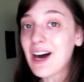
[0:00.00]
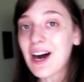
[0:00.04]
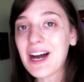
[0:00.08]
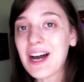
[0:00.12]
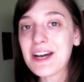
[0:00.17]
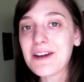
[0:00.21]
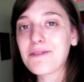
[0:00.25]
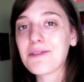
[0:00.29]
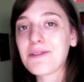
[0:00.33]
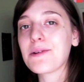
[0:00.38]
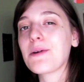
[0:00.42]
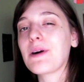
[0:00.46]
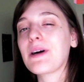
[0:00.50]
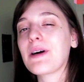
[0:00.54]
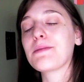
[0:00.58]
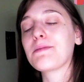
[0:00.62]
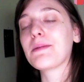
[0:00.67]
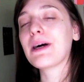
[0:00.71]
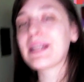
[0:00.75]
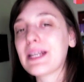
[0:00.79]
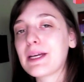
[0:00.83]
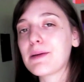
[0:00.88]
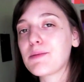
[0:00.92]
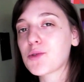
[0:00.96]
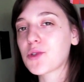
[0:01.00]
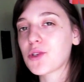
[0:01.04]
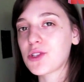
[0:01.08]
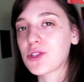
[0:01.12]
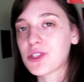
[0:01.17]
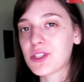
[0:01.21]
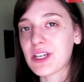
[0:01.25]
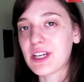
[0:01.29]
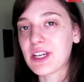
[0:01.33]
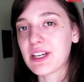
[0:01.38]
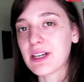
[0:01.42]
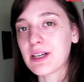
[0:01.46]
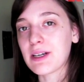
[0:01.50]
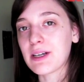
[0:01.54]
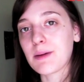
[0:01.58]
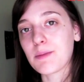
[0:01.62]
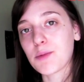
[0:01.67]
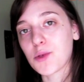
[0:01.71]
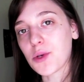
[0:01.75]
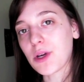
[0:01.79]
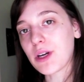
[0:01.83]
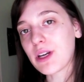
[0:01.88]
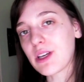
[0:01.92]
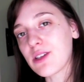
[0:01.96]
Hi everyone, my name's Christina,
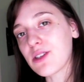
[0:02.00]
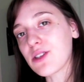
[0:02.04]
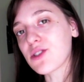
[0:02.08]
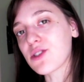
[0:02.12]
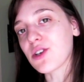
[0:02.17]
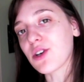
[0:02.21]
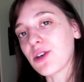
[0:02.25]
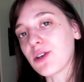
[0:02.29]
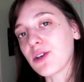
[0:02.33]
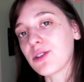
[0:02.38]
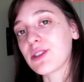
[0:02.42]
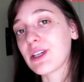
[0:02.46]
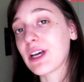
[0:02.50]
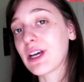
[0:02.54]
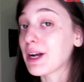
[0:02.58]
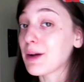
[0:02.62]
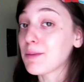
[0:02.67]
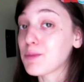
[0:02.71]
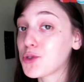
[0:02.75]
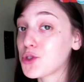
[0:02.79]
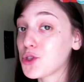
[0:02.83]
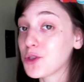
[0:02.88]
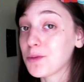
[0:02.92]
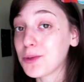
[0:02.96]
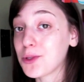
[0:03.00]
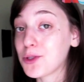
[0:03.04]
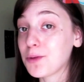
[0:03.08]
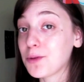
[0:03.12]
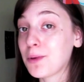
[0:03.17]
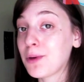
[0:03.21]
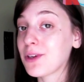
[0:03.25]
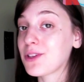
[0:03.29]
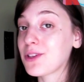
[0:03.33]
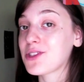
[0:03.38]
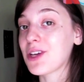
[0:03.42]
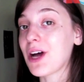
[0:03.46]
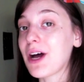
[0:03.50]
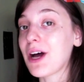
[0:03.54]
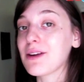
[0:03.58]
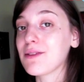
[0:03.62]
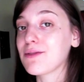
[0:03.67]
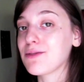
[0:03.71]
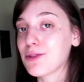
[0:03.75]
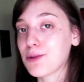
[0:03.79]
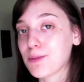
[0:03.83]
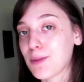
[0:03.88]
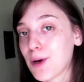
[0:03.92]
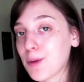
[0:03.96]
I'm 20 years old and I'm super duper
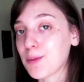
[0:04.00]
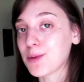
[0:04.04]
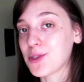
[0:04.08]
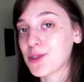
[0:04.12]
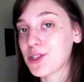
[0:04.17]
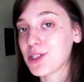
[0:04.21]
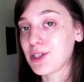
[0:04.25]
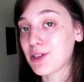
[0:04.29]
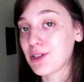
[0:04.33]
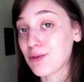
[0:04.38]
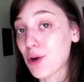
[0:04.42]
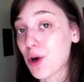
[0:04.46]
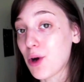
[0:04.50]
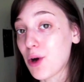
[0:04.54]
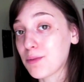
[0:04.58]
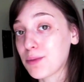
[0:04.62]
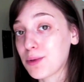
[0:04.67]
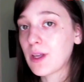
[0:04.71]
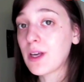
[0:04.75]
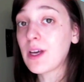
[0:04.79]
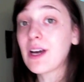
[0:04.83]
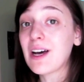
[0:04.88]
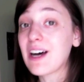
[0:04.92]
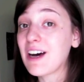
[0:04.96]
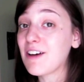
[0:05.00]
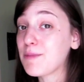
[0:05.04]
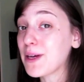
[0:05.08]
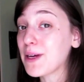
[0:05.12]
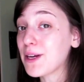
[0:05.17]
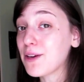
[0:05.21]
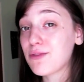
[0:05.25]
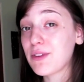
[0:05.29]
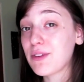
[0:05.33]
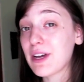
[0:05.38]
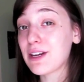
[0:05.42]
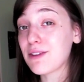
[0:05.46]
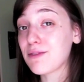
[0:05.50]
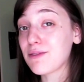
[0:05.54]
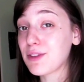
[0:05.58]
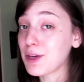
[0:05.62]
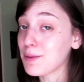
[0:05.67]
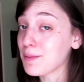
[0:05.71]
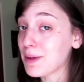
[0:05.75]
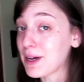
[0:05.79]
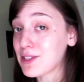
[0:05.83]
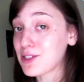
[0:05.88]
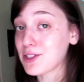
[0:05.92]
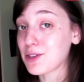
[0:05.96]
excited for the Melbourne City Romp. I've been a fan of
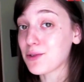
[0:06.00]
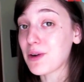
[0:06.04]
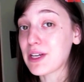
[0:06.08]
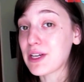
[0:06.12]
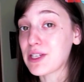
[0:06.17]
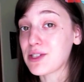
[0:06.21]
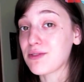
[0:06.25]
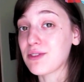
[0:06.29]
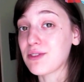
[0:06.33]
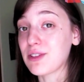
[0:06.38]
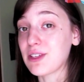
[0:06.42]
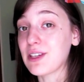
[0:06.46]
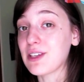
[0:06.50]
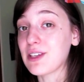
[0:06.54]
The Amazing Race for